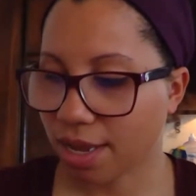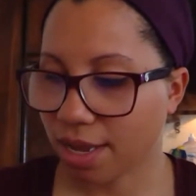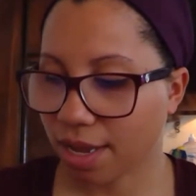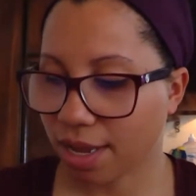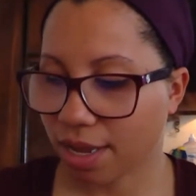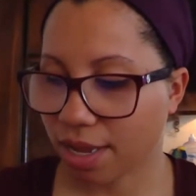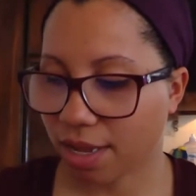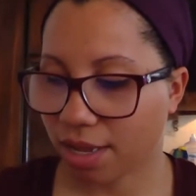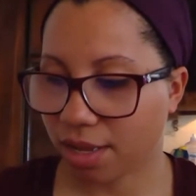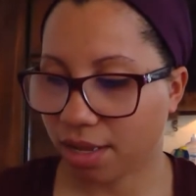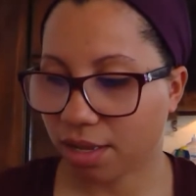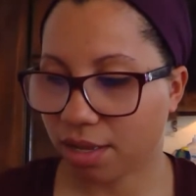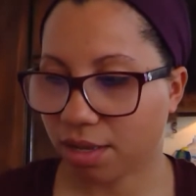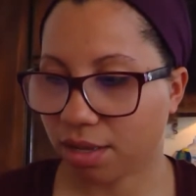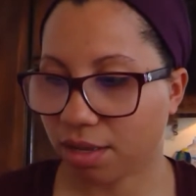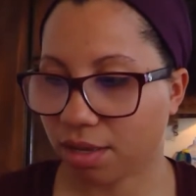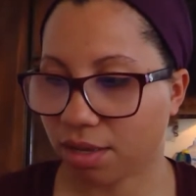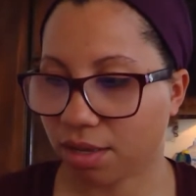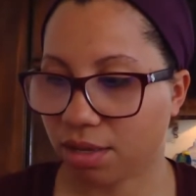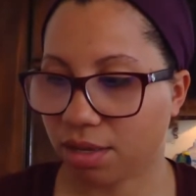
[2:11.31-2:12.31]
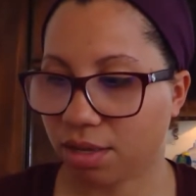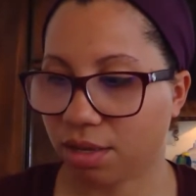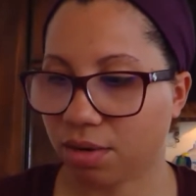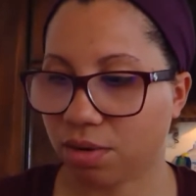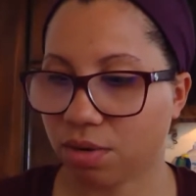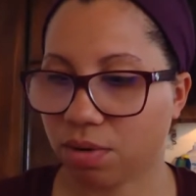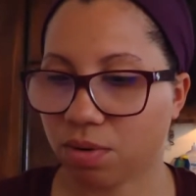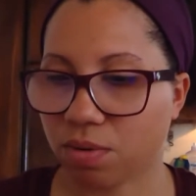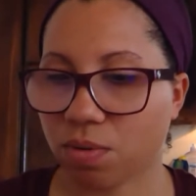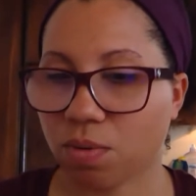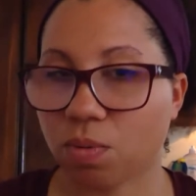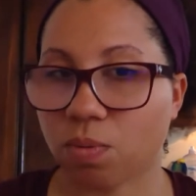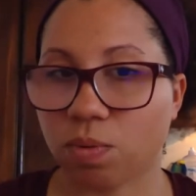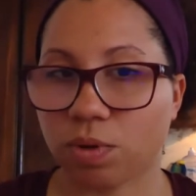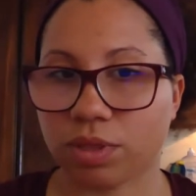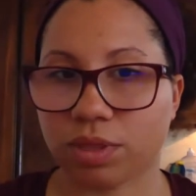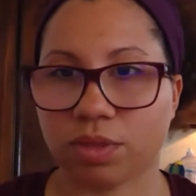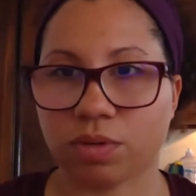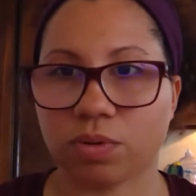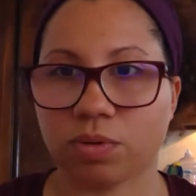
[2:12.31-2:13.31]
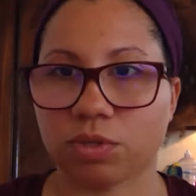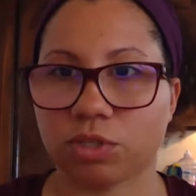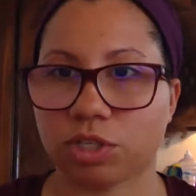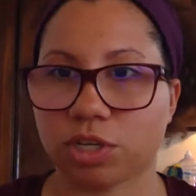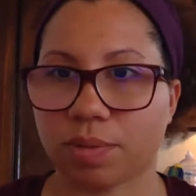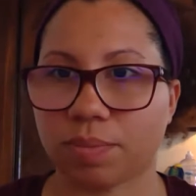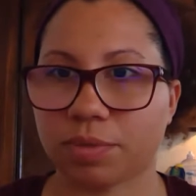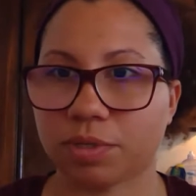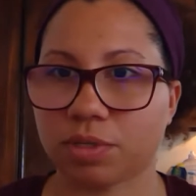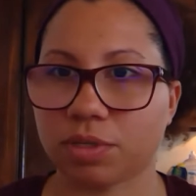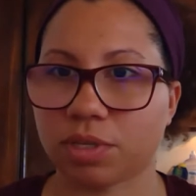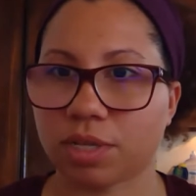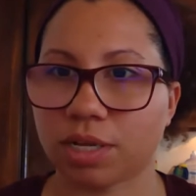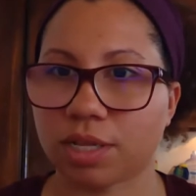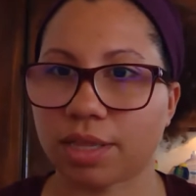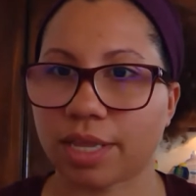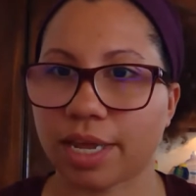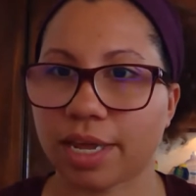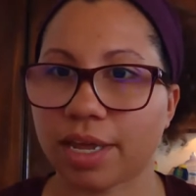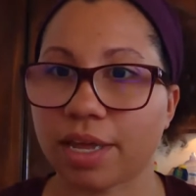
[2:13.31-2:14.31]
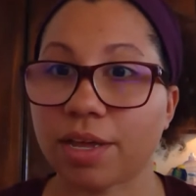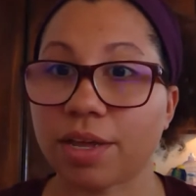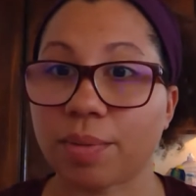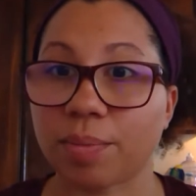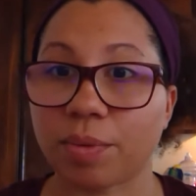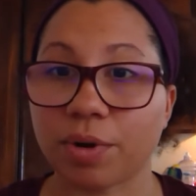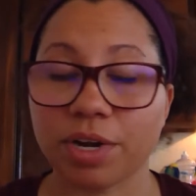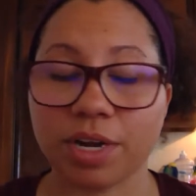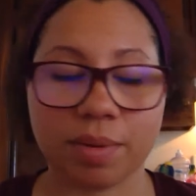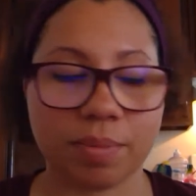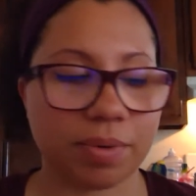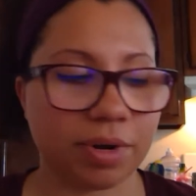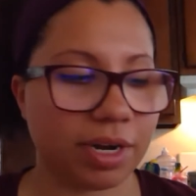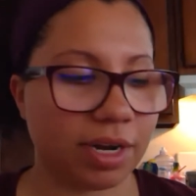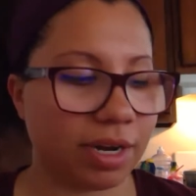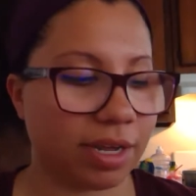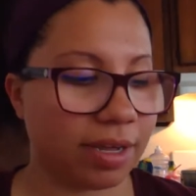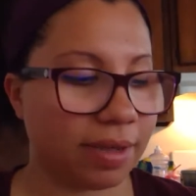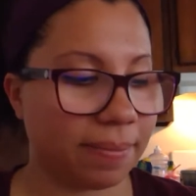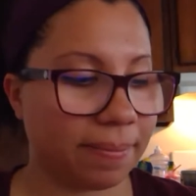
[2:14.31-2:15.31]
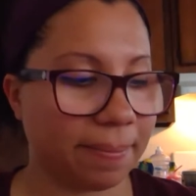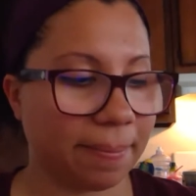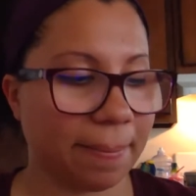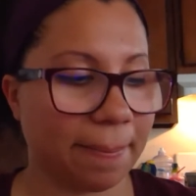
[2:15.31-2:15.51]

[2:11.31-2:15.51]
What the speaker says: and what those shapes look like. Good morning, Brenda.